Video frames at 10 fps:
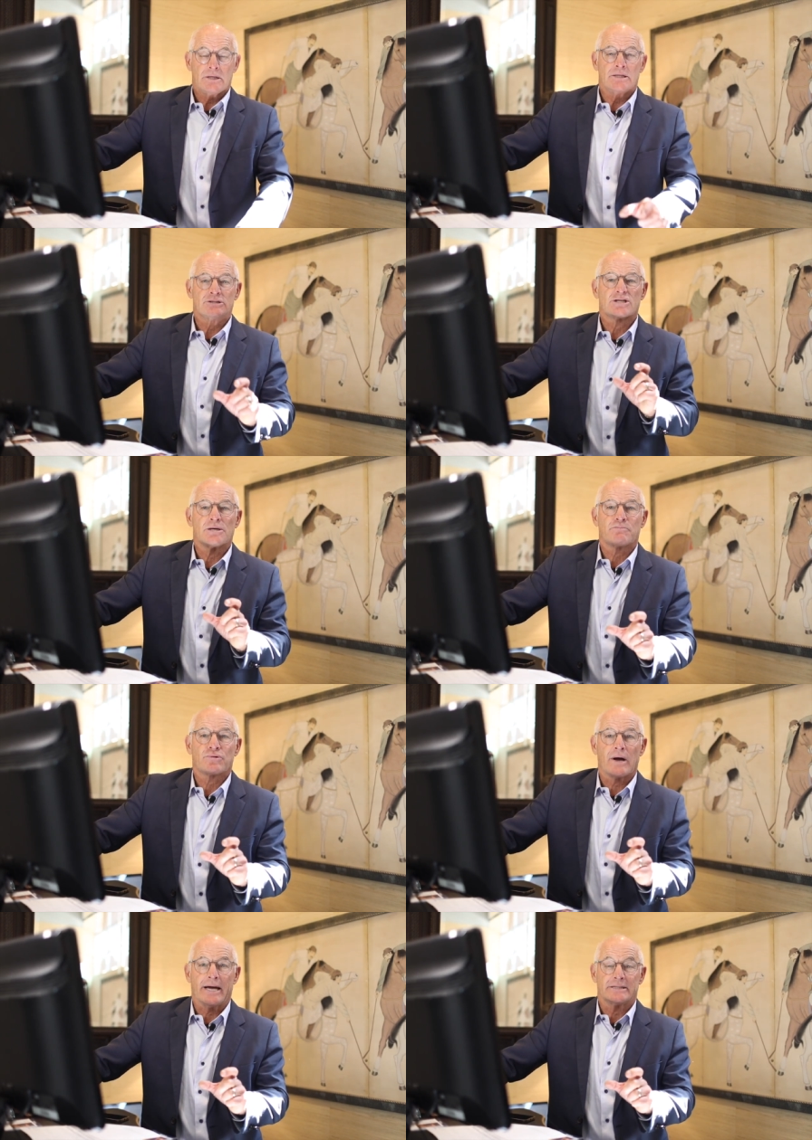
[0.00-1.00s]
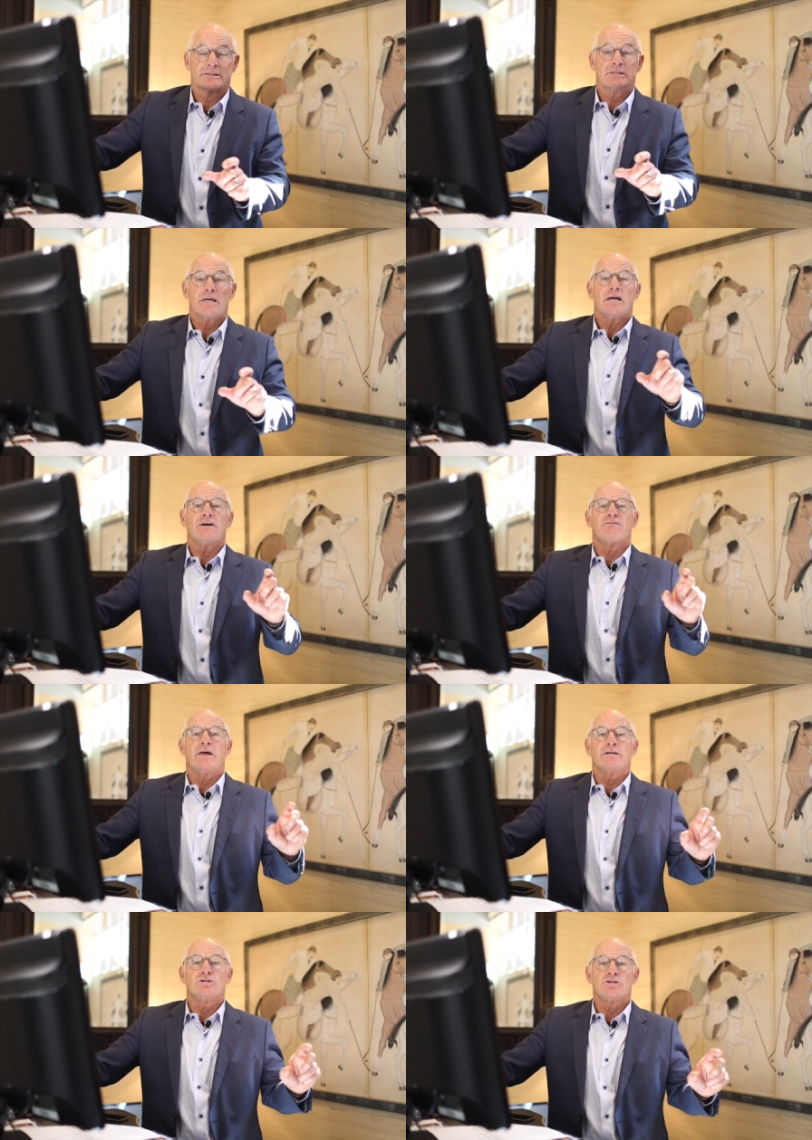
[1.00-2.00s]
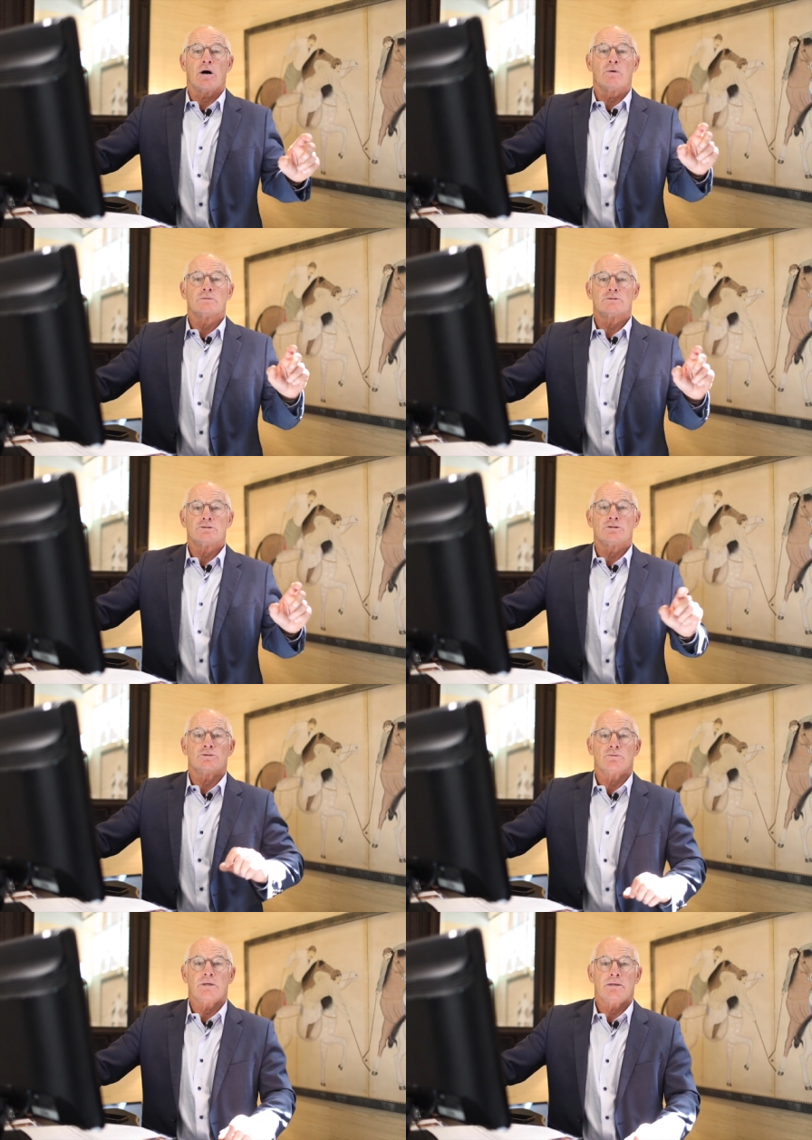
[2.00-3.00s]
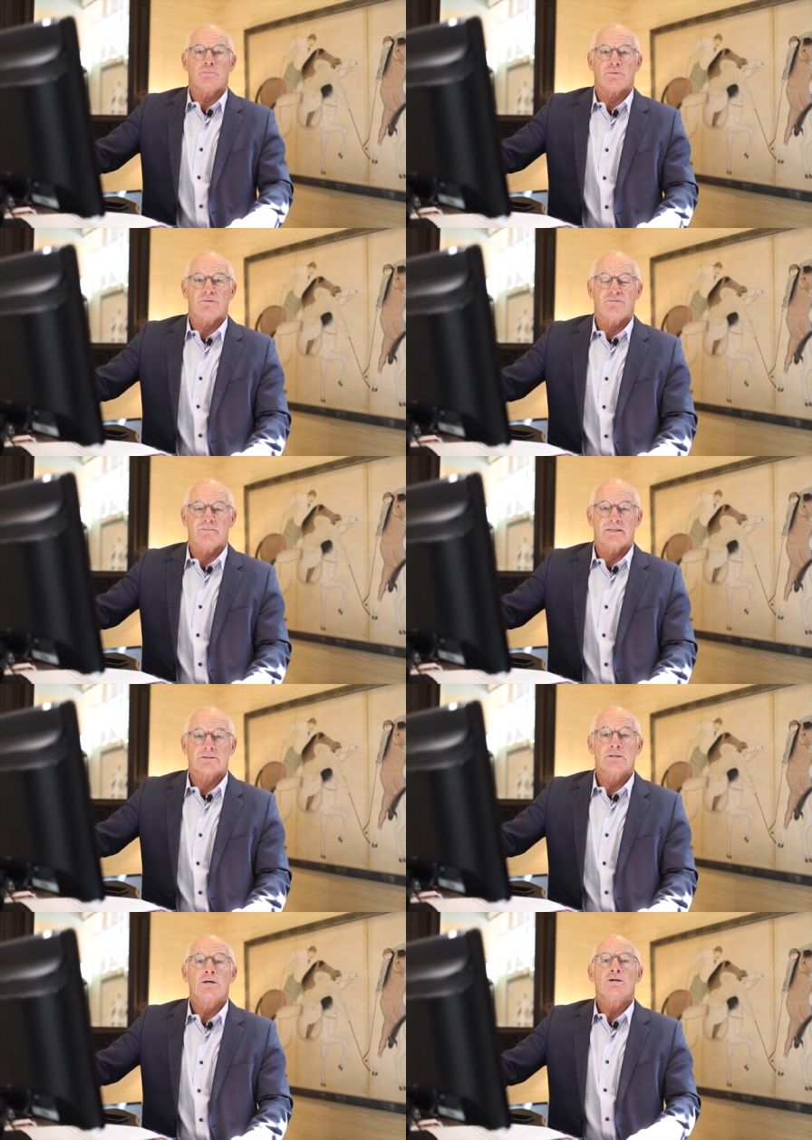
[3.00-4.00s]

is the price if they don't do improvements.